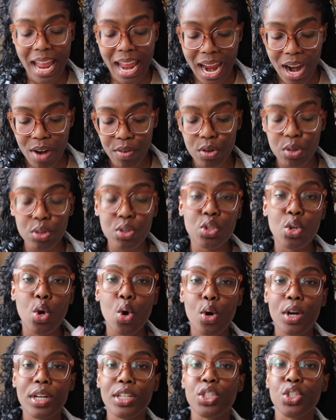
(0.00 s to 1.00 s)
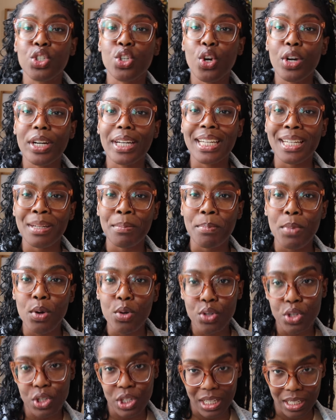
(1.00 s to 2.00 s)
arrow towards your
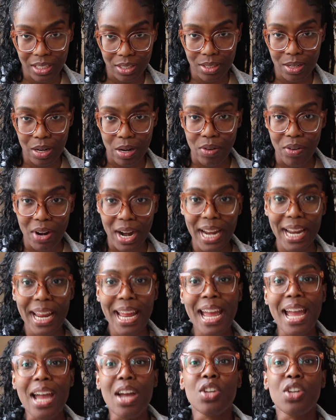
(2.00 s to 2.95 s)
emotions, all right?